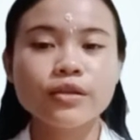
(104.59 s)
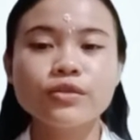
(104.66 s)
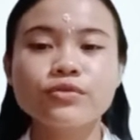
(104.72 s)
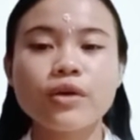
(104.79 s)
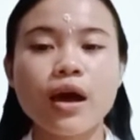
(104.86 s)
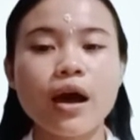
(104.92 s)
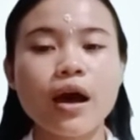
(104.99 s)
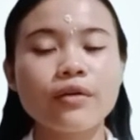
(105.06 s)
to
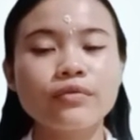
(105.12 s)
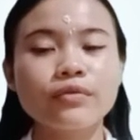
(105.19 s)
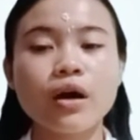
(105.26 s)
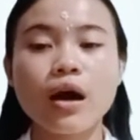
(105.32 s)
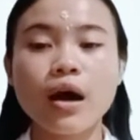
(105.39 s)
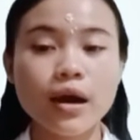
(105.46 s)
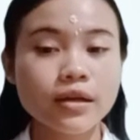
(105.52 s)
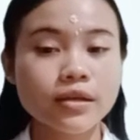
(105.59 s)
have a
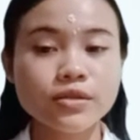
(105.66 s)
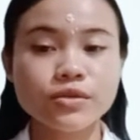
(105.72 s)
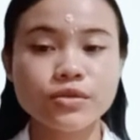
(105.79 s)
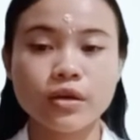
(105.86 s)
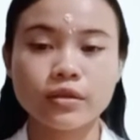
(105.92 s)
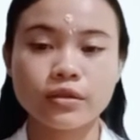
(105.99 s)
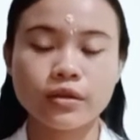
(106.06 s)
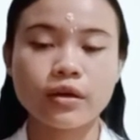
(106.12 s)
high
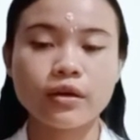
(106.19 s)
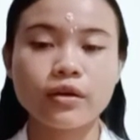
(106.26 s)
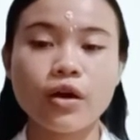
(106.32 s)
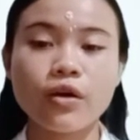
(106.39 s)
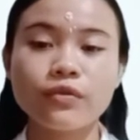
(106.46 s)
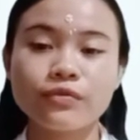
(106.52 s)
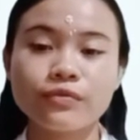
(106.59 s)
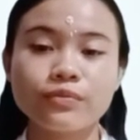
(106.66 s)
standard
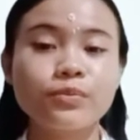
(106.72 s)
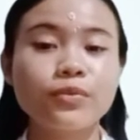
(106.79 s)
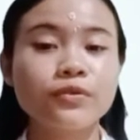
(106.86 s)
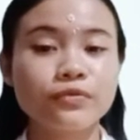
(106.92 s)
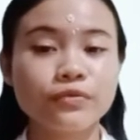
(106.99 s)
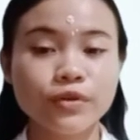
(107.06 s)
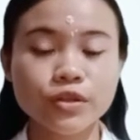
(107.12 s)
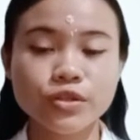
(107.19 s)
of
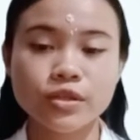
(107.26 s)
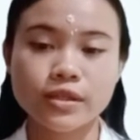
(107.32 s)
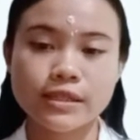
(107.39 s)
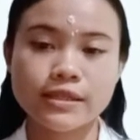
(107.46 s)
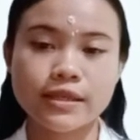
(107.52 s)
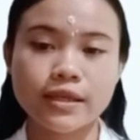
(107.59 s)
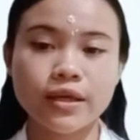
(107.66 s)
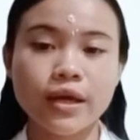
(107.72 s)

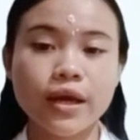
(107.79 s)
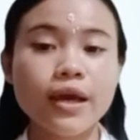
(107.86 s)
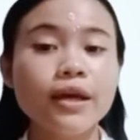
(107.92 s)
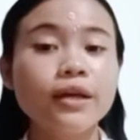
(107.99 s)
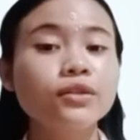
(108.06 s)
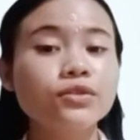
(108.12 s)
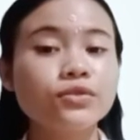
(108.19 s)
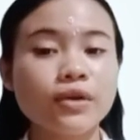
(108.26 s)
proficiency
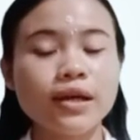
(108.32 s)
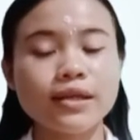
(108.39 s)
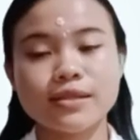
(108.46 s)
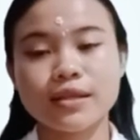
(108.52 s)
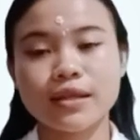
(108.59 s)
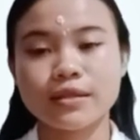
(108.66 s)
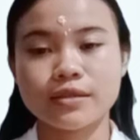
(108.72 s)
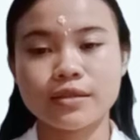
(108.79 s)
in
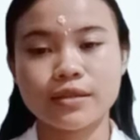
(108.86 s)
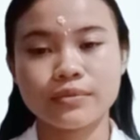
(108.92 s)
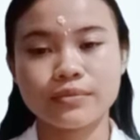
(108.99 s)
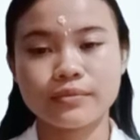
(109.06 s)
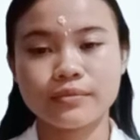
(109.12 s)
translating.